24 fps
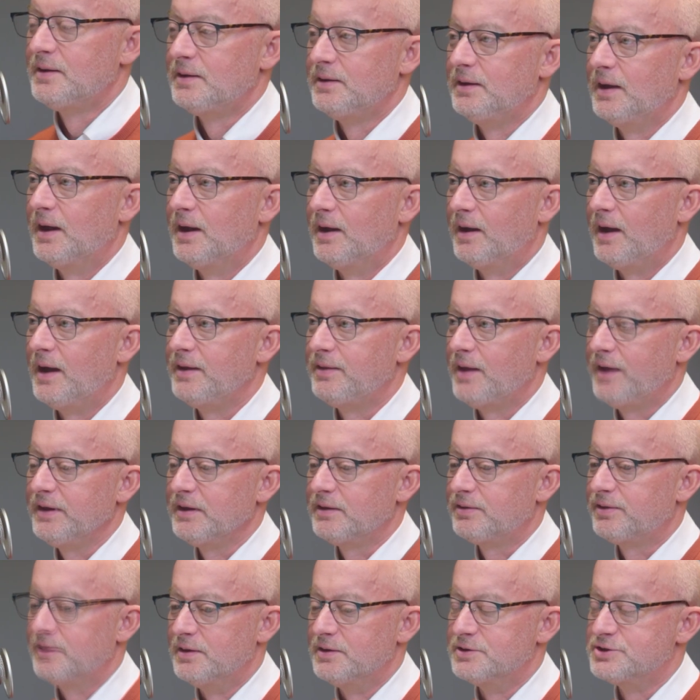Yeah, I
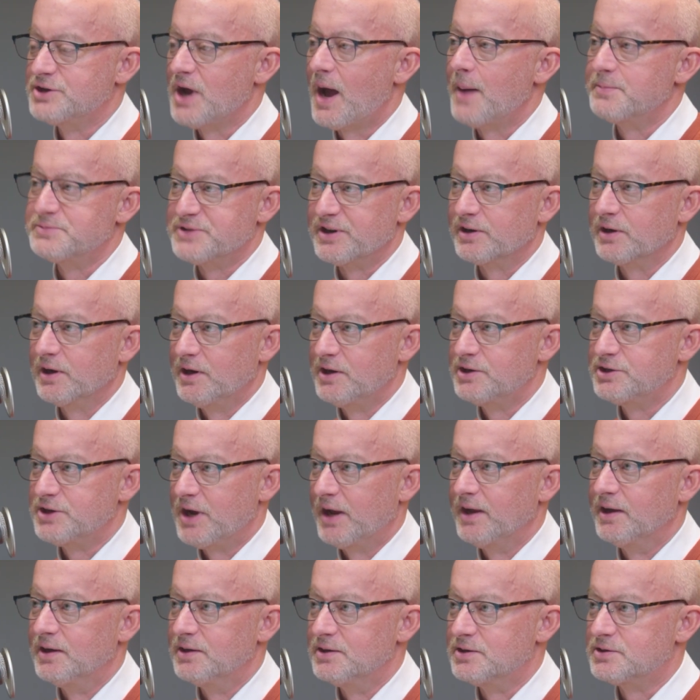think the jobs are going to
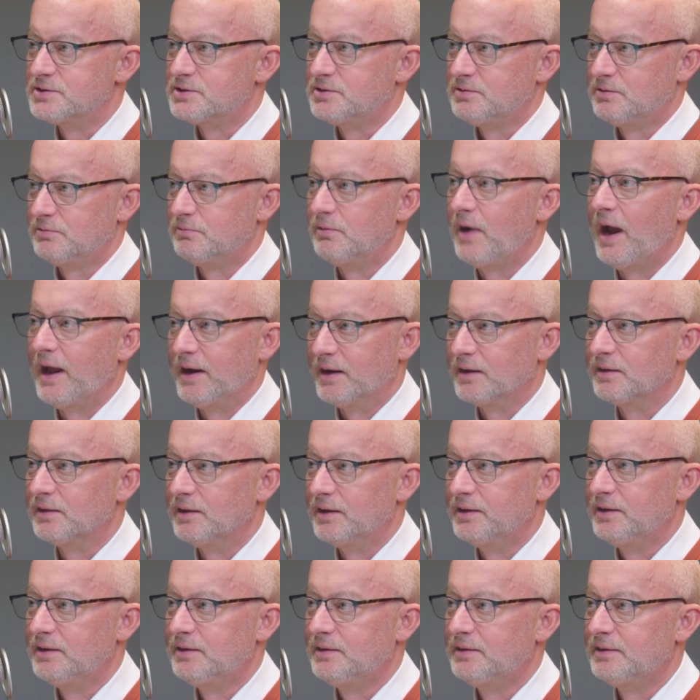change
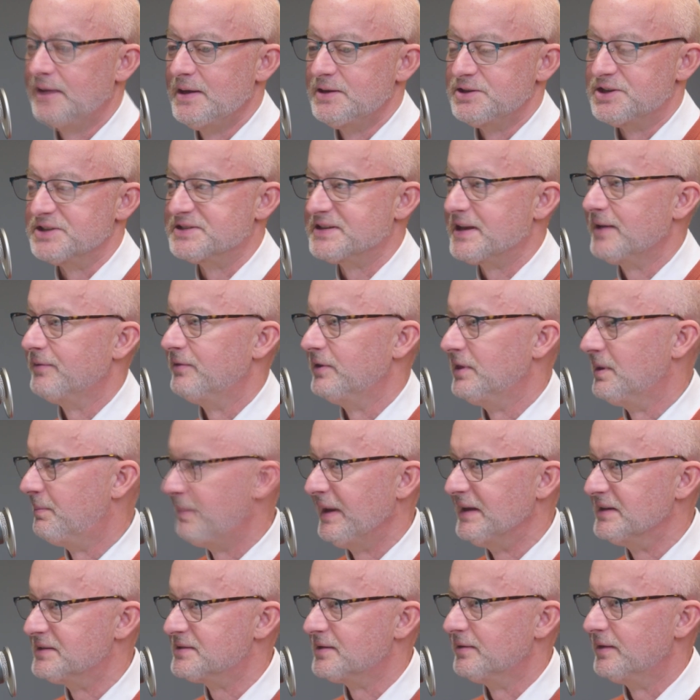radically, just given the
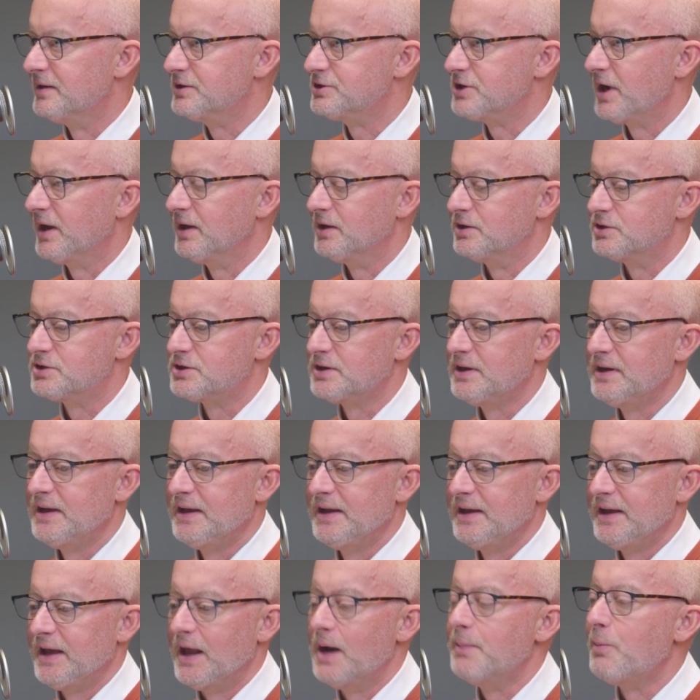pace of the change.
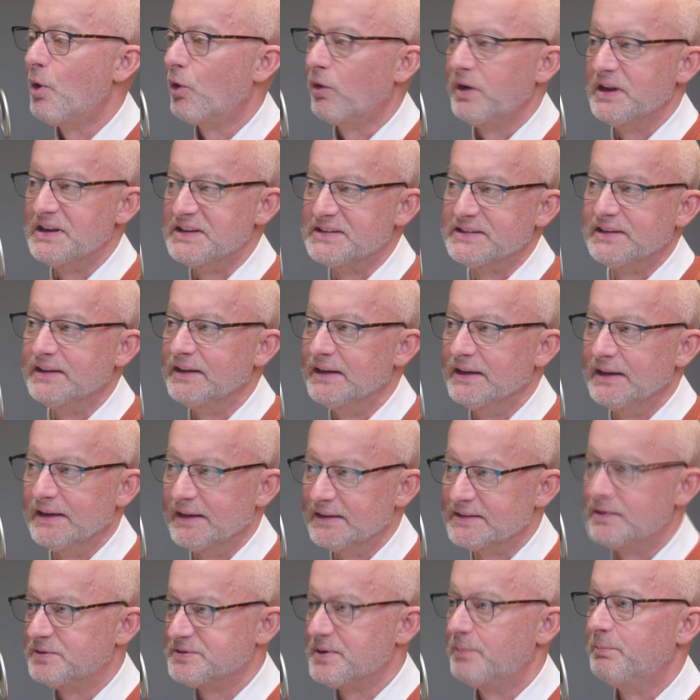And I'm already seeing
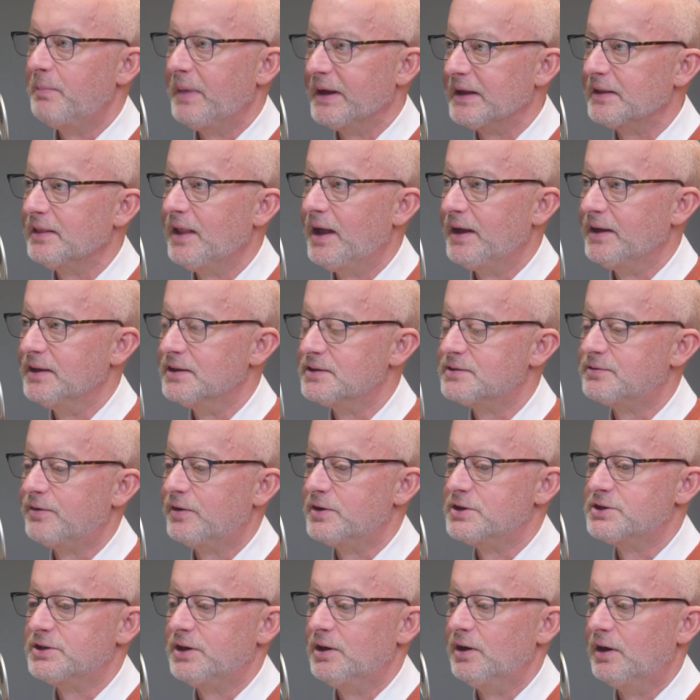it with some of my clients
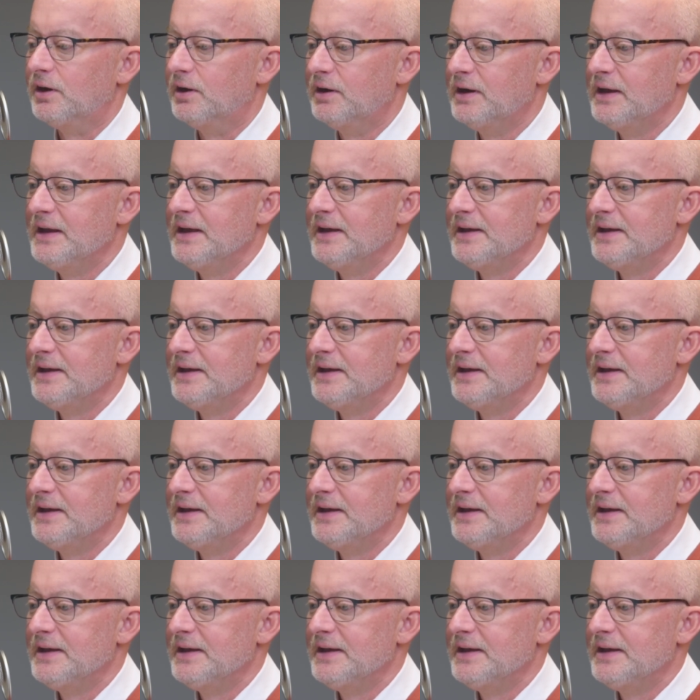for sure.